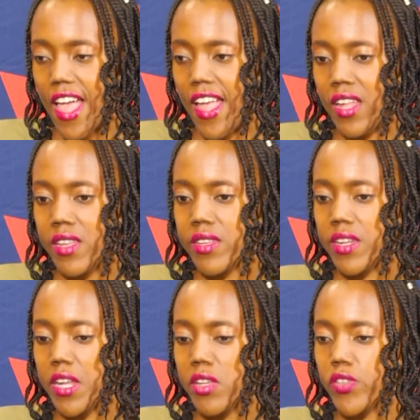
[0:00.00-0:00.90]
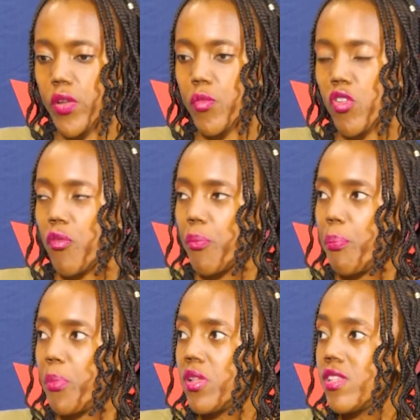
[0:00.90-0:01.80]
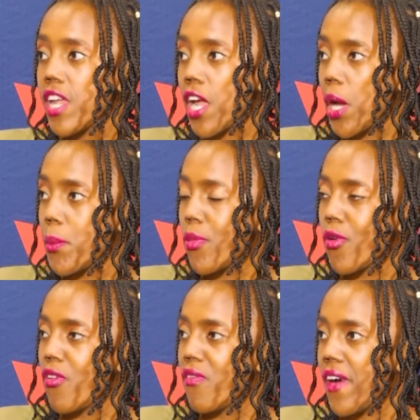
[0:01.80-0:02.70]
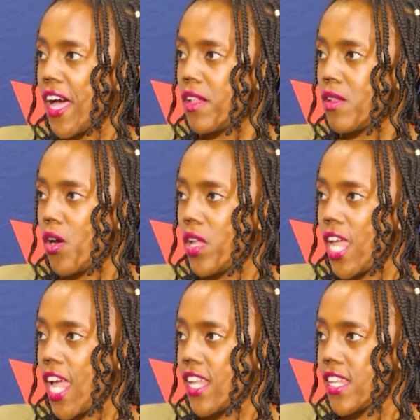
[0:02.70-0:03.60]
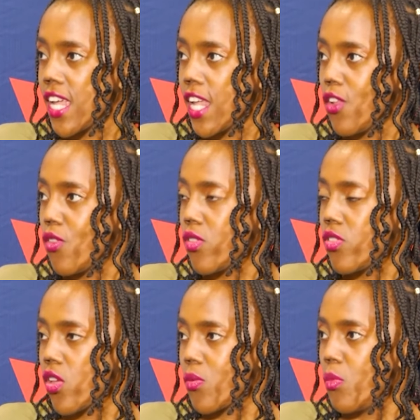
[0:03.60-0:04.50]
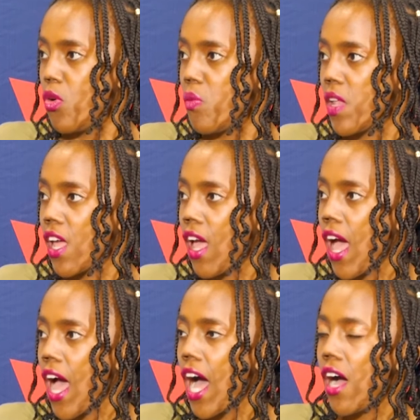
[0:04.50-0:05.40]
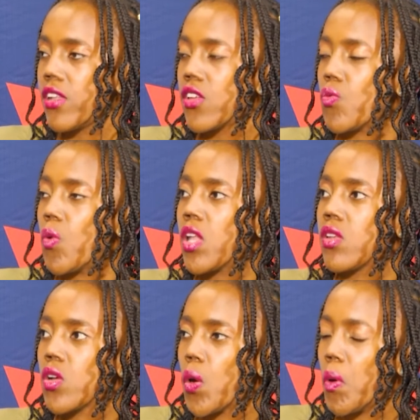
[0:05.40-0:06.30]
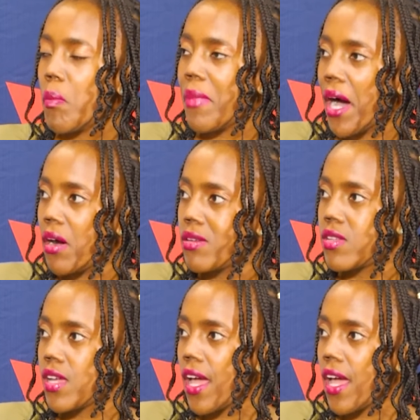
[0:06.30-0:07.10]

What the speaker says: And in terms of building a profile on SAYouth.mobi, how does one go about